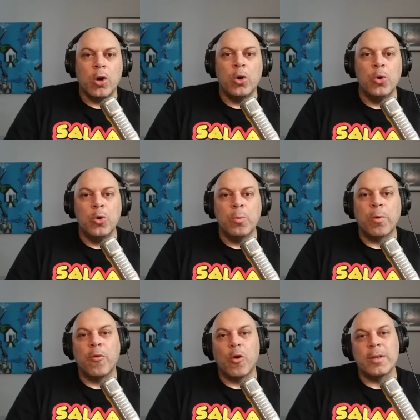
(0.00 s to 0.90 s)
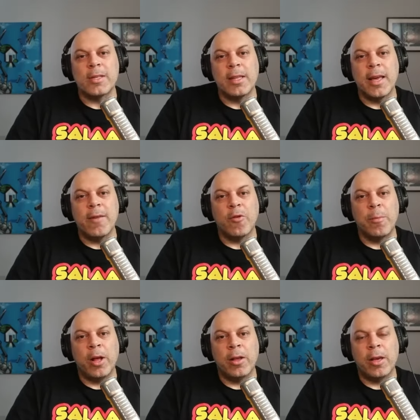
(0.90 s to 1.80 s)
who performed a slave
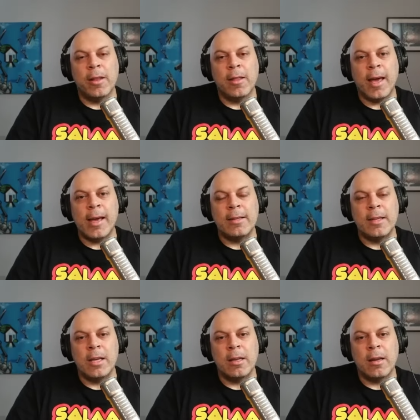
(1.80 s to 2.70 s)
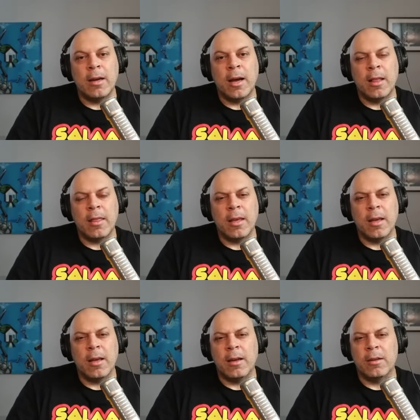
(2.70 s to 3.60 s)
rebellion in the 18 i
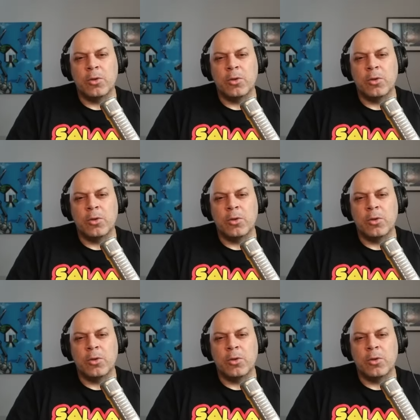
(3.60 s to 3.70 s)
think uh,